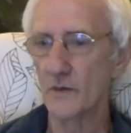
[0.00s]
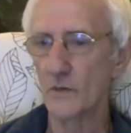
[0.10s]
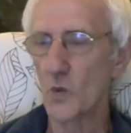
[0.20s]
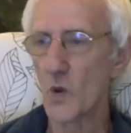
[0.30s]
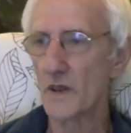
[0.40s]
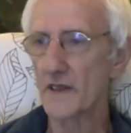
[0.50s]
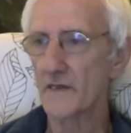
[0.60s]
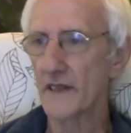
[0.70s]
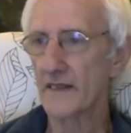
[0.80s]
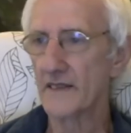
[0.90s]
walked
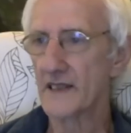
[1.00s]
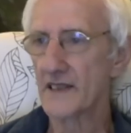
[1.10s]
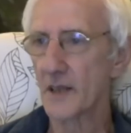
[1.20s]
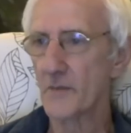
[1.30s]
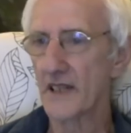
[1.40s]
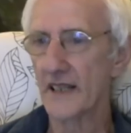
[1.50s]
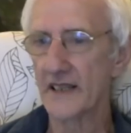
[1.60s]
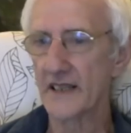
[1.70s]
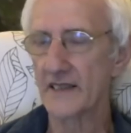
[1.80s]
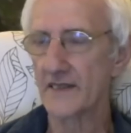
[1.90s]
around this
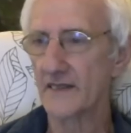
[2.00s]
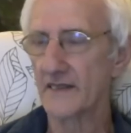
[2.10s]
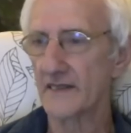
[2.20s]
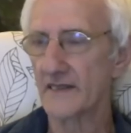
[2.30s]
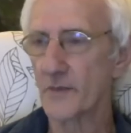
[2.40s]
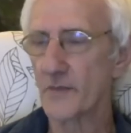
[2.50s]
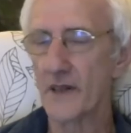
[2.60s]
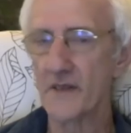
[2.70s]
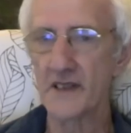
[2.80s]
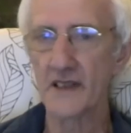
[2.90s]
subject,
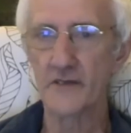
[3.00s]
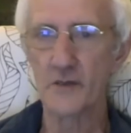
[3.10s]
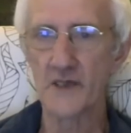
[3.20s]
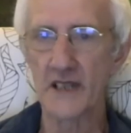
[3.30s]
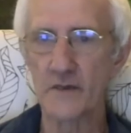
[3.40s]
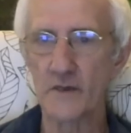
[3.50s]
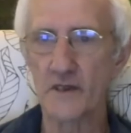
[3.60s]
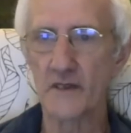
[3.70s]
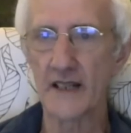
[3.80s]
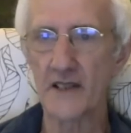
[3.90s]
approached it from several
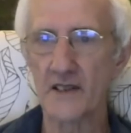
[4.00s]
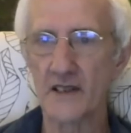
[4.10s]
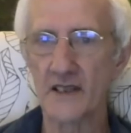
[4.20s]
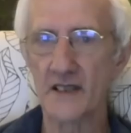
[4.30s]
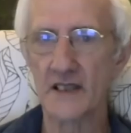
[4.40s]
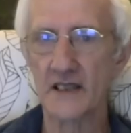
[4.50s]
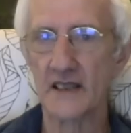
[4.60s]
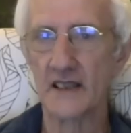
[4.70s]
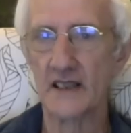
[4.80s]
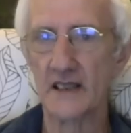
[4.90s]
directions,
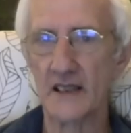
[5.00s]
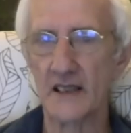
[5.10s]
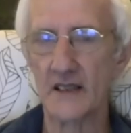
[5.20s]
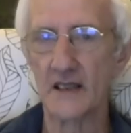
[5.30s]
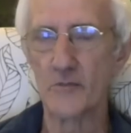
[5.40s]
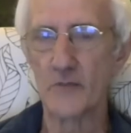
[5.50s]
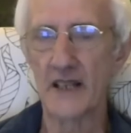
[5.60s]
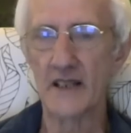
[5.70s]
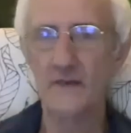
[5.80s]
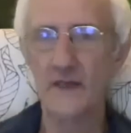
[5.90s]

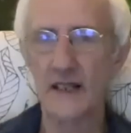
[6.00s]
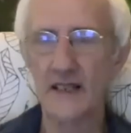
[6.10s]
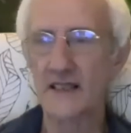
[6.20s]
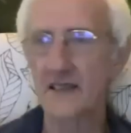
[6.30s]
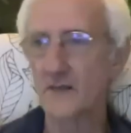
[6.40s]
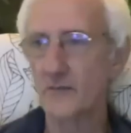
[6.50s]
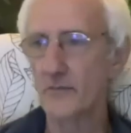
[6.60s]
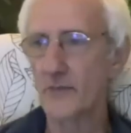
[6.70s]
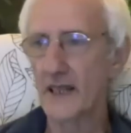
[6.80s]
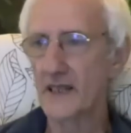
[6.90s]
my advice,
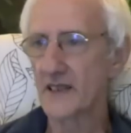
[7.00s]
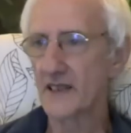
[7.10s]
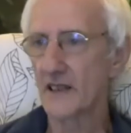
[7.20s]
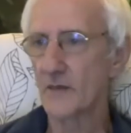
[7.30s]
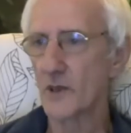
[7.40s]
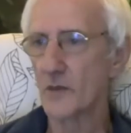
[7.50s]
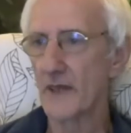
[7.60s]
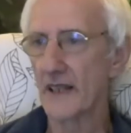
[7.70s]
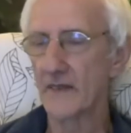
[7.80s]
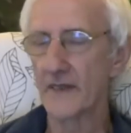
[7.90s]
based on what
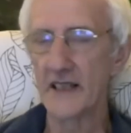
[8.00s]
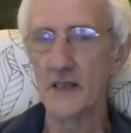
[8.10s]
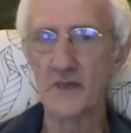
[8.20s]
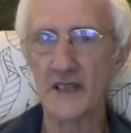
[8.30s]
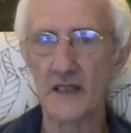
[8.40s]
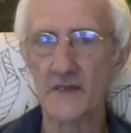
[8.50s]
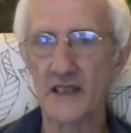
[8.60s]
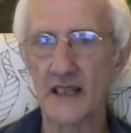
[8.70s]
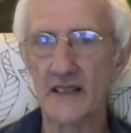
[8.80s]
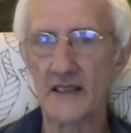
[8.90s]
Bhagavan himself
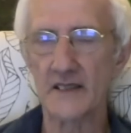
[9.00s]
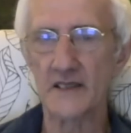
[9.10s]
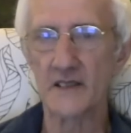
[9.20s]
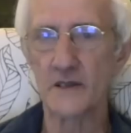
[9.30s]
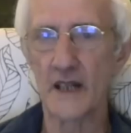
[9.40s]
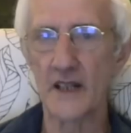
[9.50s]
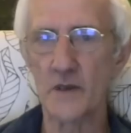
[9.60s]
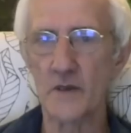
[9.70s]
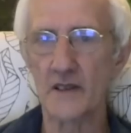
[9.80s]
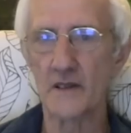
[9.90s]
said to
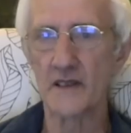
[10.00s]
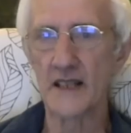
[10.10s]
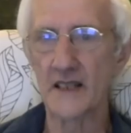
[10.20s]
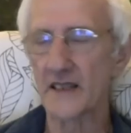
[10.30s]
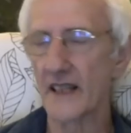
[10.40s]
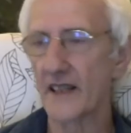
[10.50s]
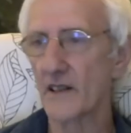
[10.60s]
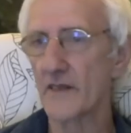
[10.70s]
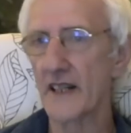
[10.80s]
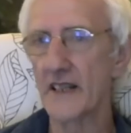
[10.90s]
anyone who thinks they're
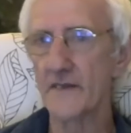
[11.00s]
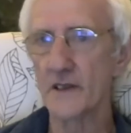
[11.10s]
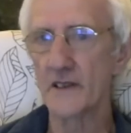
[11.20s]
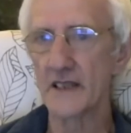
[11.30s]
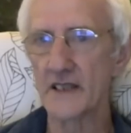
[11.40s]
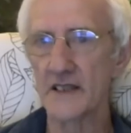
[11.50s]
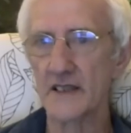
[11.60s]
not ready for it,